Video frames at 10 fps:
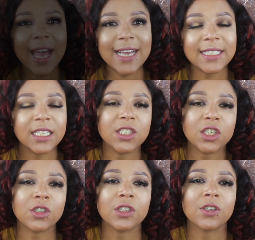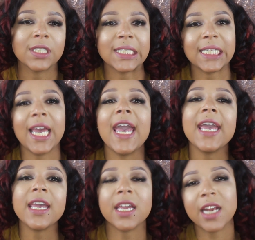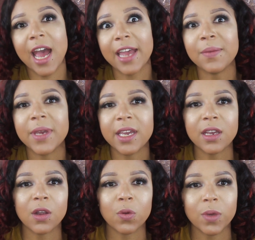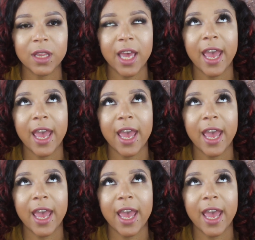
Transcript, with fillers: guys, it is your girl Kryssy K and I'm here with